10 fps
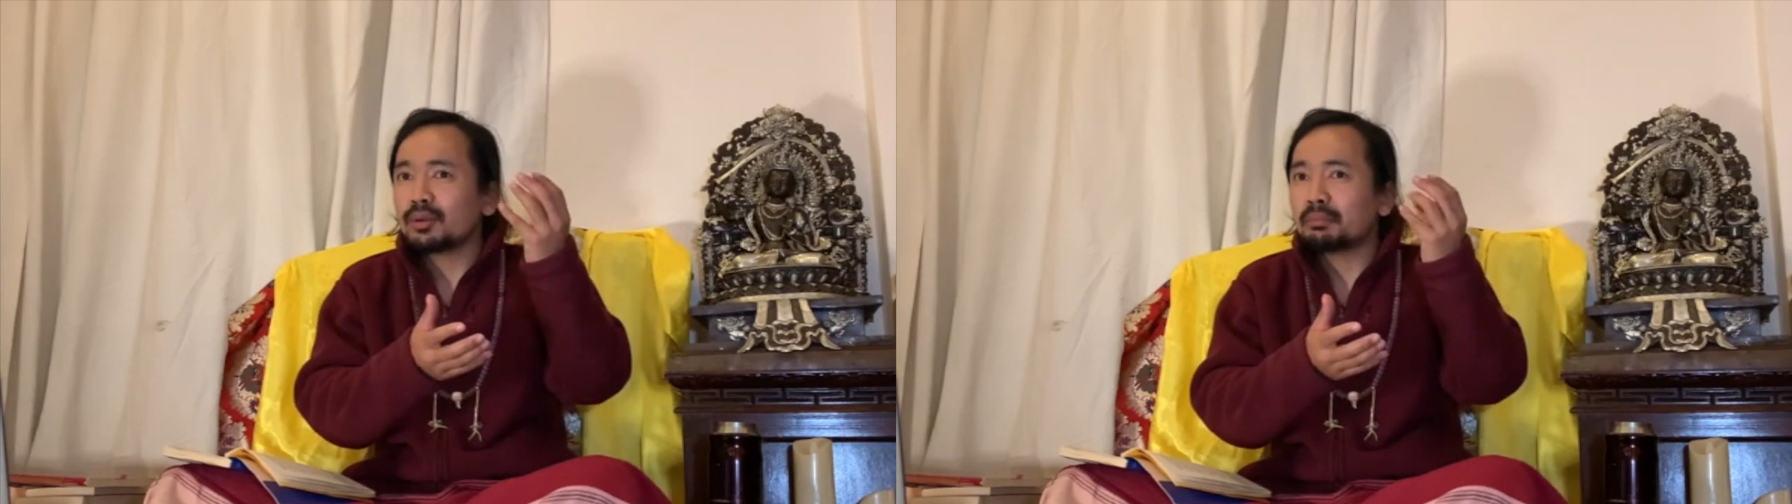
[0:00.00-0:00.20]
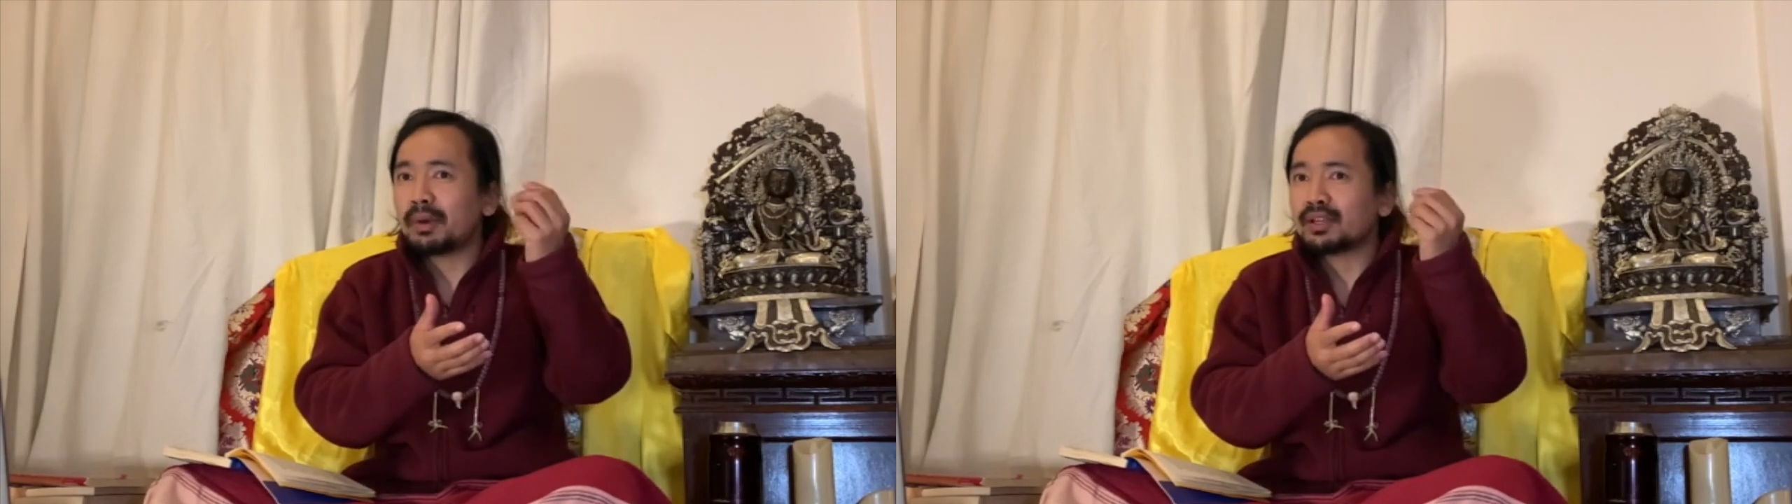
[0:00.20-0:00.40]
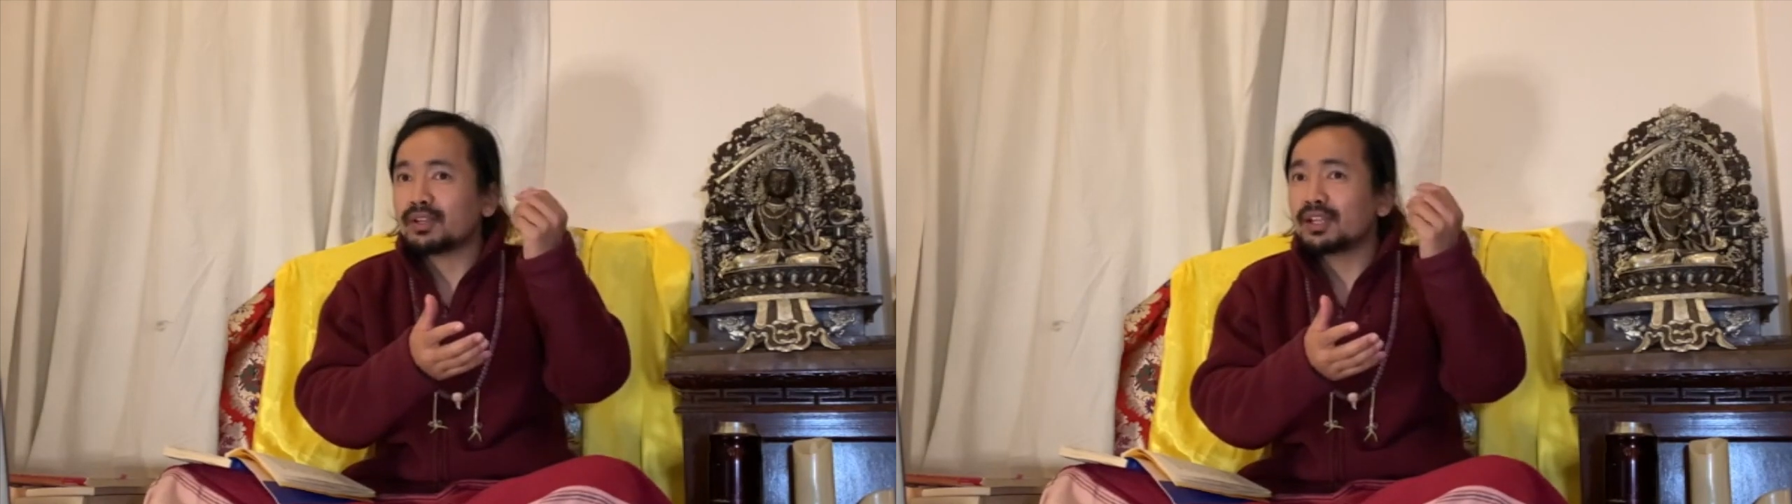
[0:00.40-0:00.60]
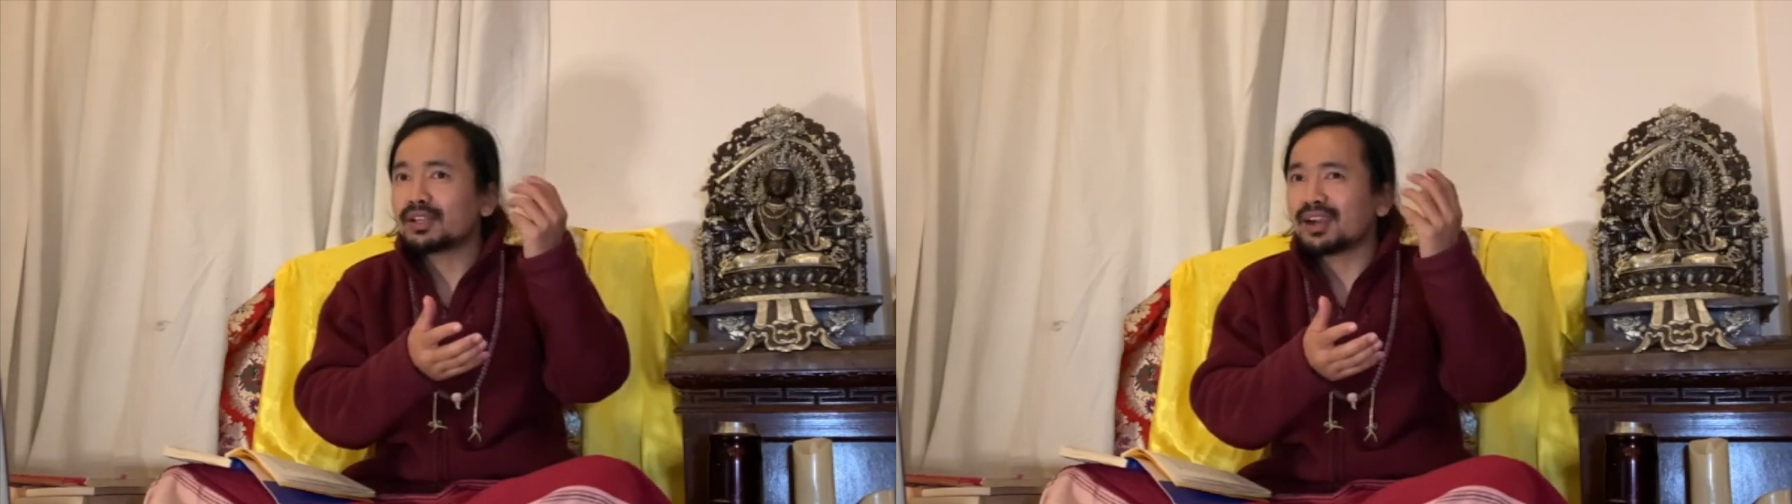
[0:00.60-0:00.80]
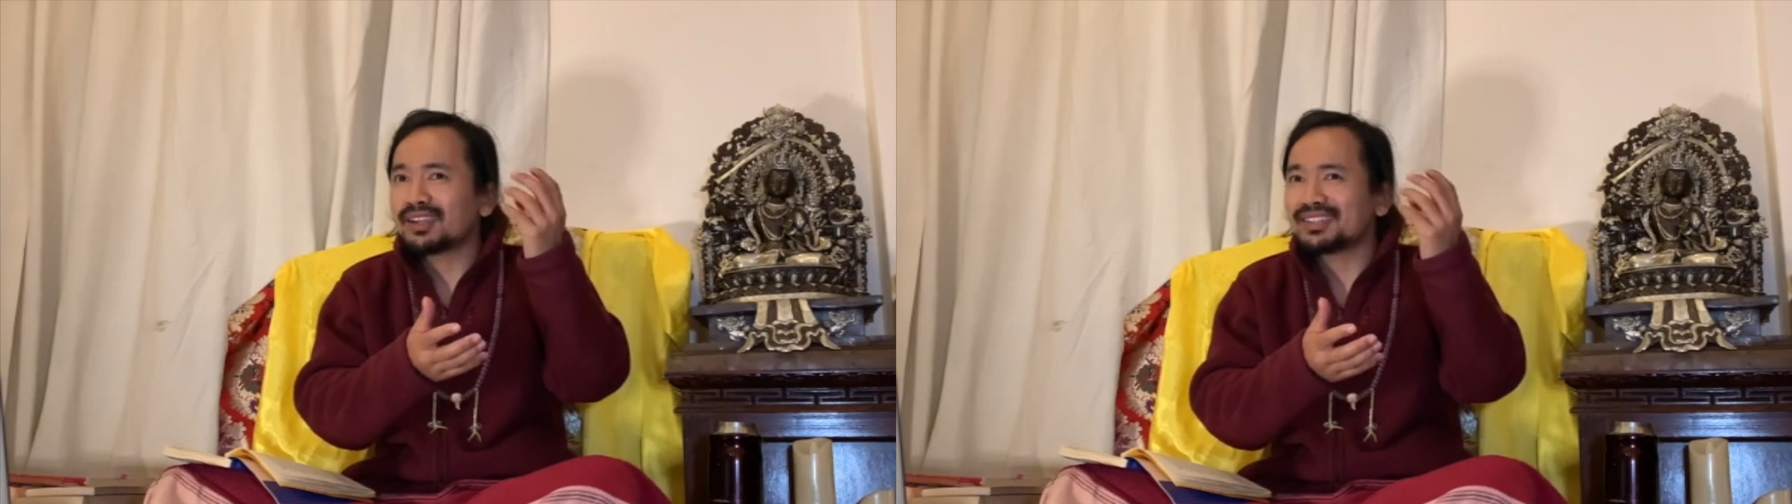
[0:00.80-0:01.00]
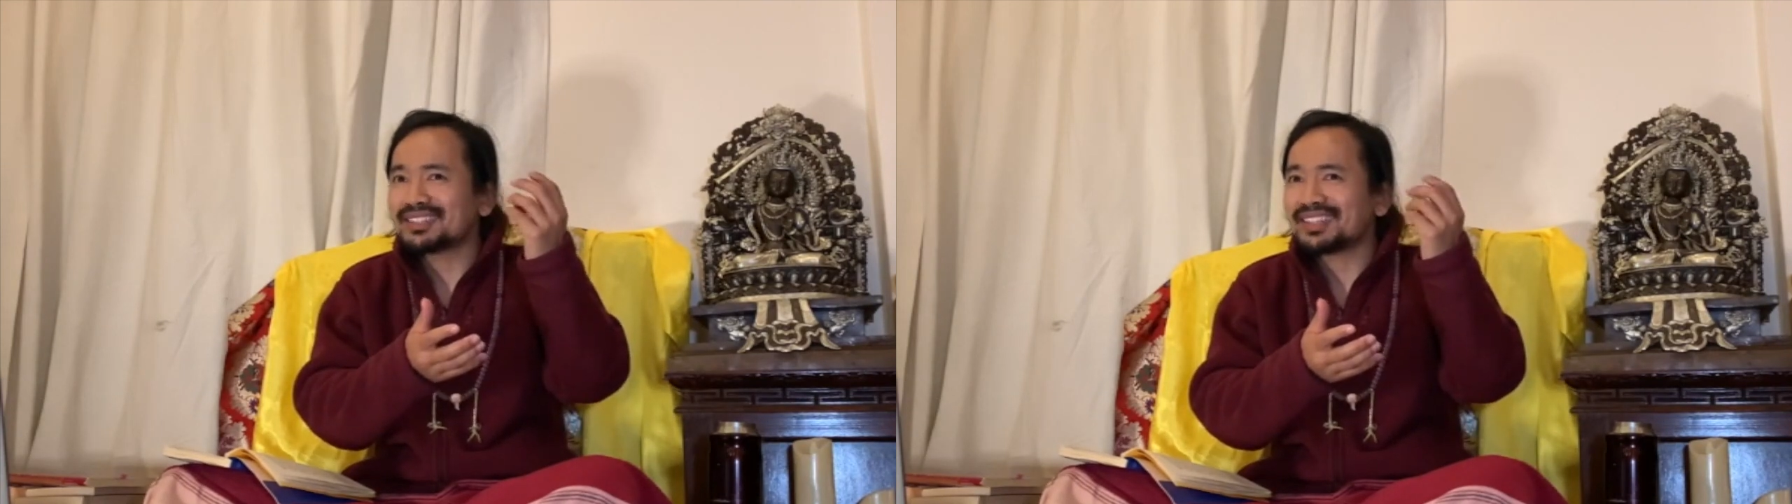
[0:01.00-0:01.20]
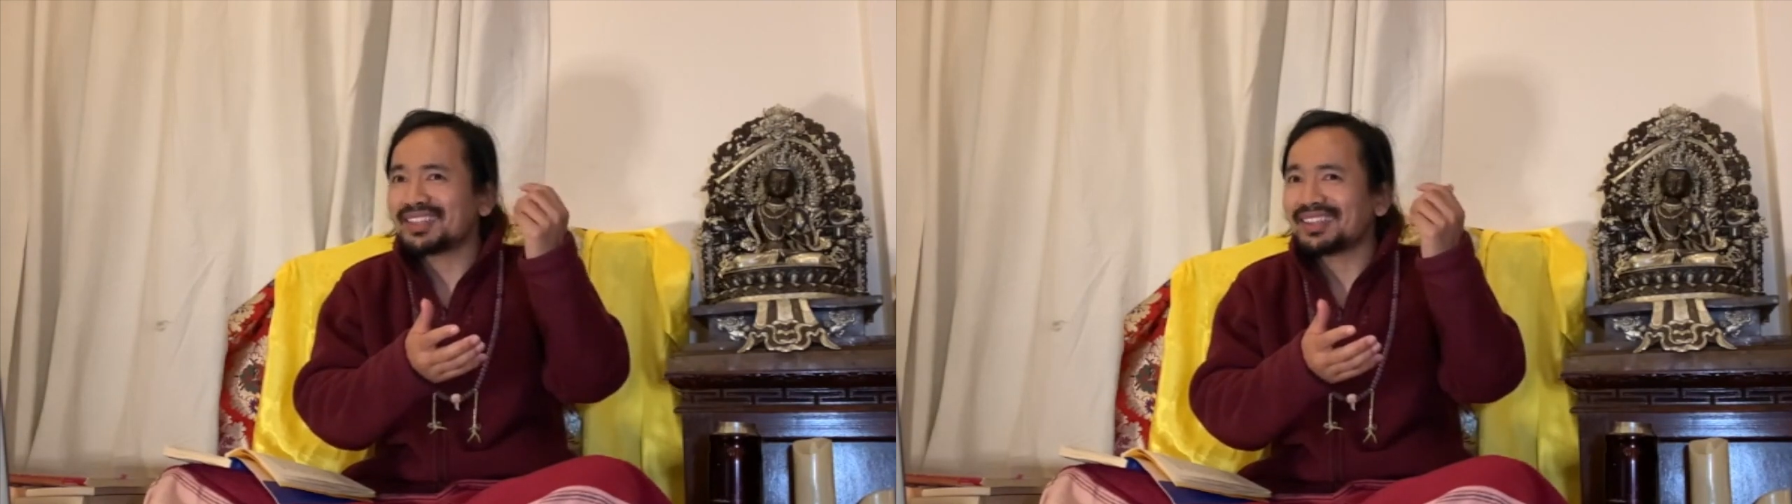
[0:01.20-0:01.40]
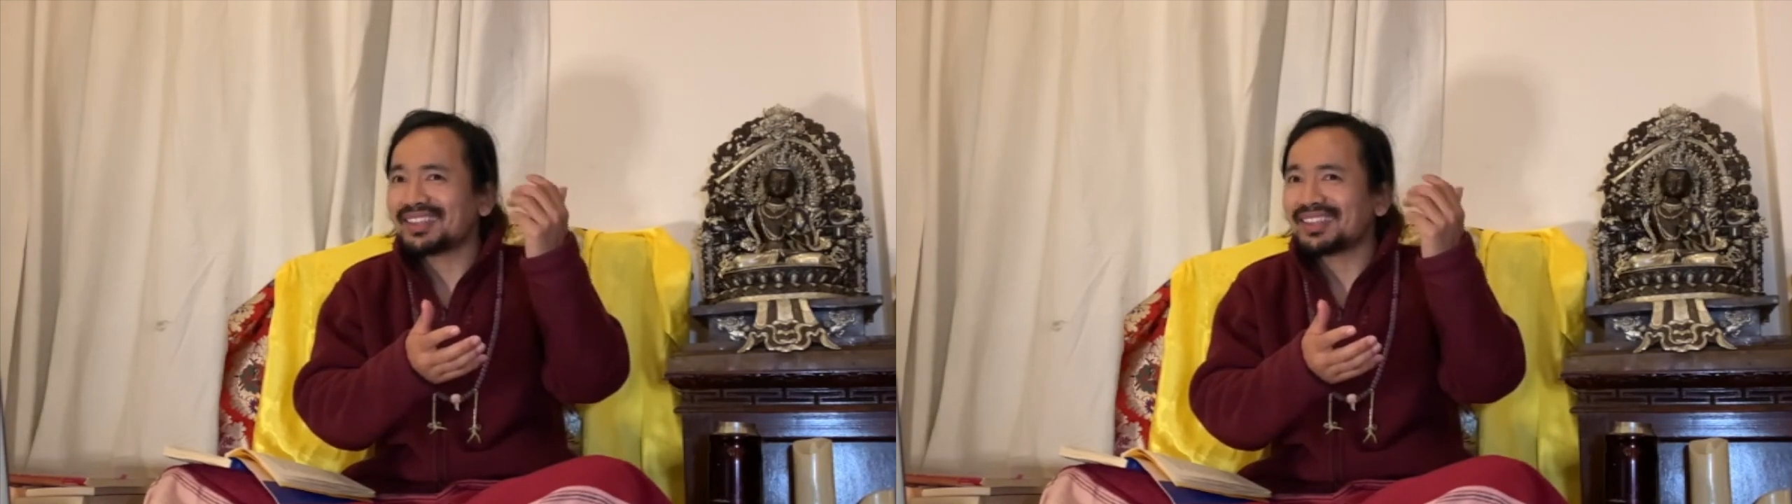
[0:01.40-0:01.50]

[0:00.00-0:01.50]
my real currency.